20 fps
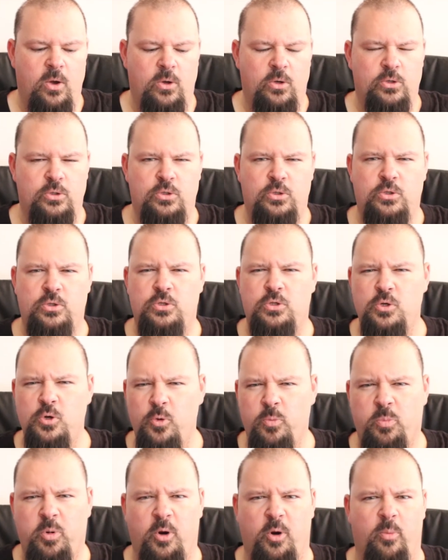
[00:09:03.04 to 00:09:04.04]

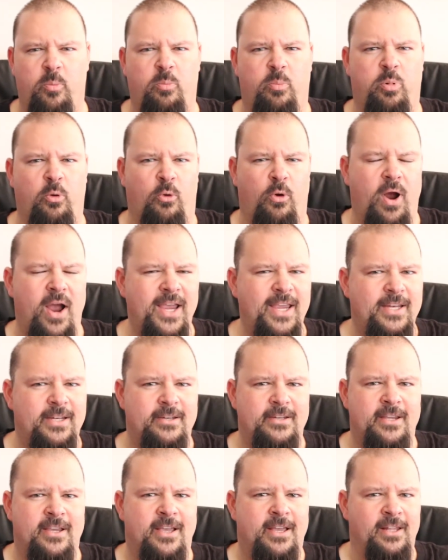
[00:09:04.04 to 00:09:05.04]
super
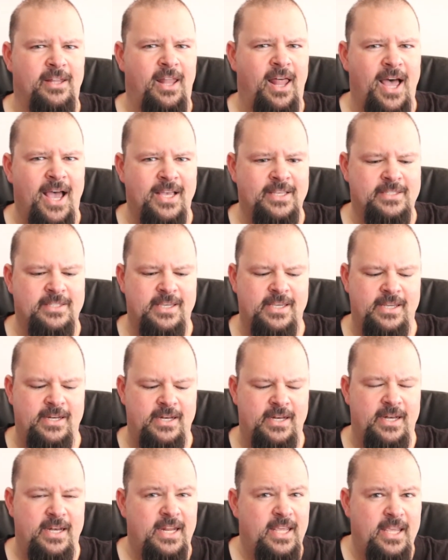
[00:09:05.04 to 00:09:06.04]
bright, glossy,
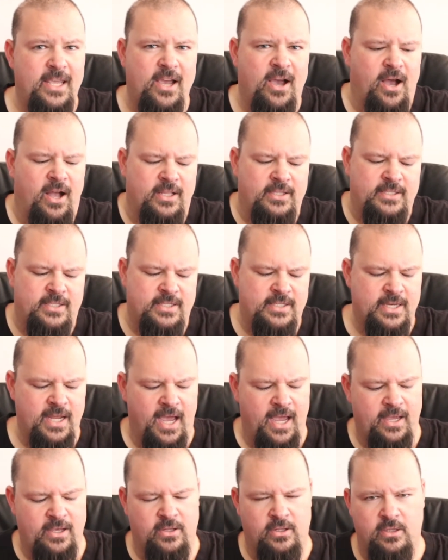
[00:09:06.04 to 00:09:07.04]

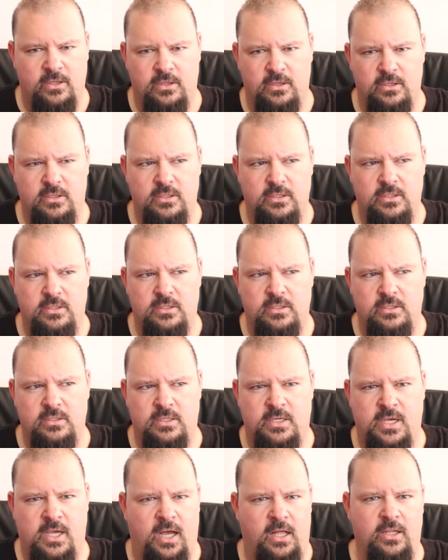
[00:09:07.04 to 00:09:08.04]
neon-style
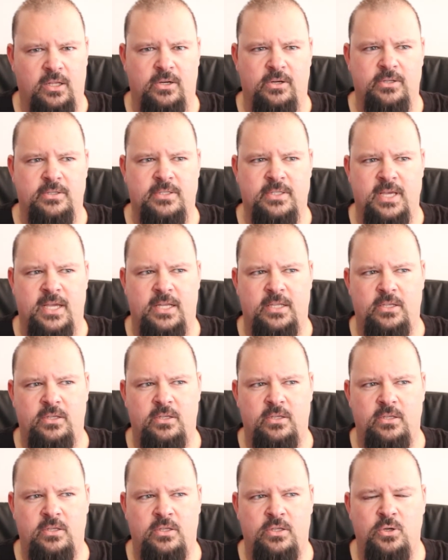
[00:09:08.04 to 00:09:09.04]
colors that
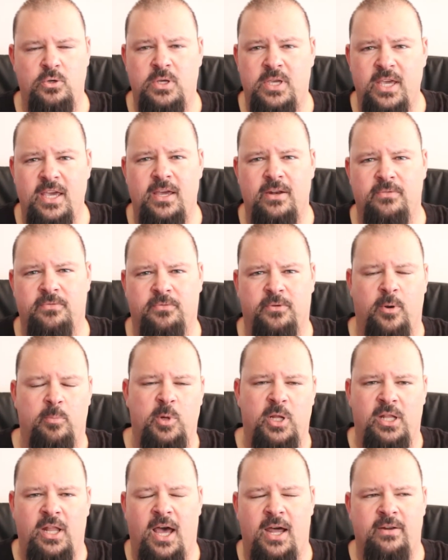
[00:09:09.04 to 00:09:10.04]
you get
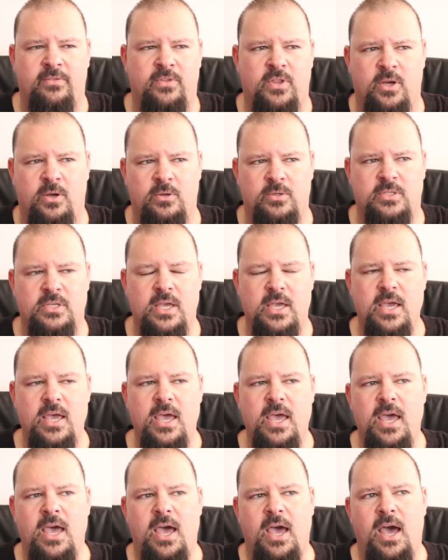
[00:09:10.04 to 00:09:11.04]
from a lot of those.
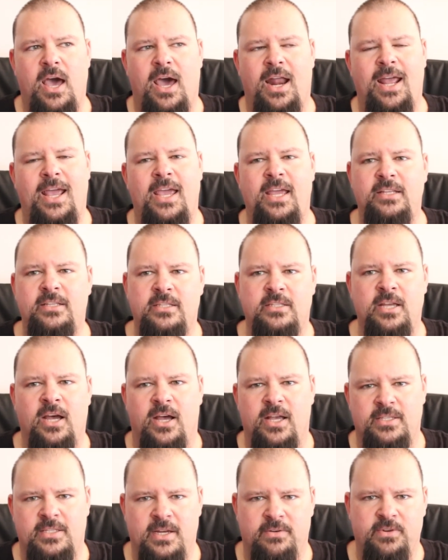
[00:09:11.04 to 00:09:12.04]
And I hate to
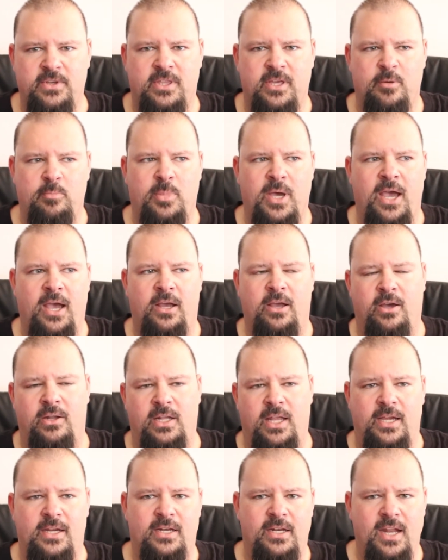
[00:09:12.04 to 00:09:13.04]
toss everything back on
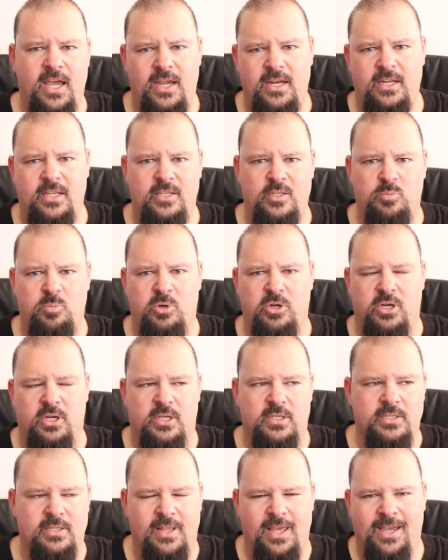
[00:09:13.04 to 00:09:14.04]
like 90s
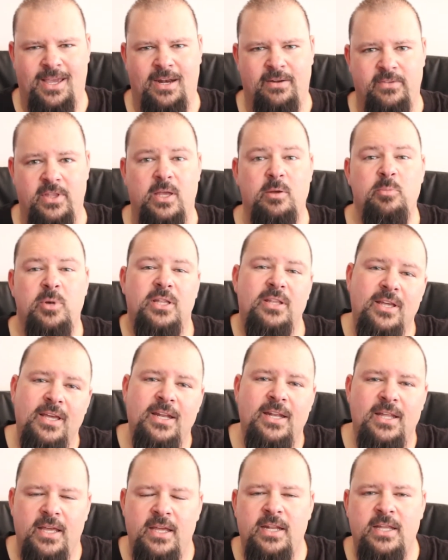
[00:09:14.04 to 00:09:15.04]
books and that kind of thing, but
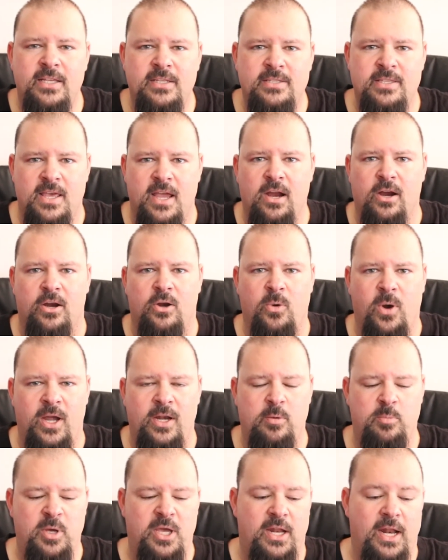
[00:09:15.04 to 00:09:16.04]
it is there
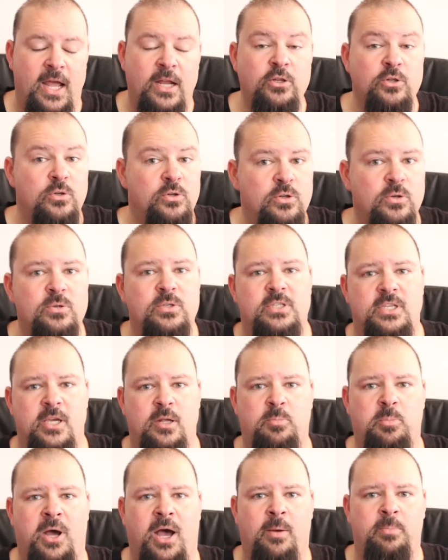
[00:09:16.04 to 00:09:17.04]
quite a bit. And you do see
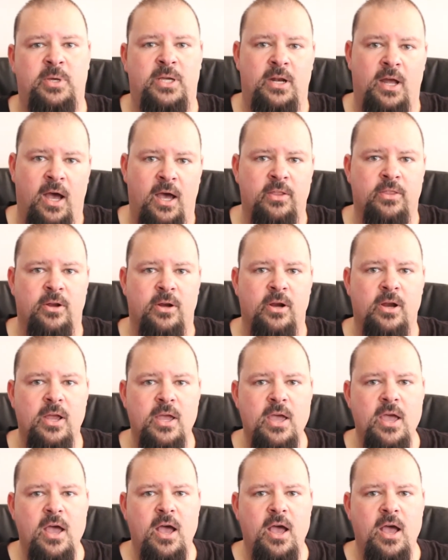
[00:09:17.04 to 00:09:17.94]
it pop in other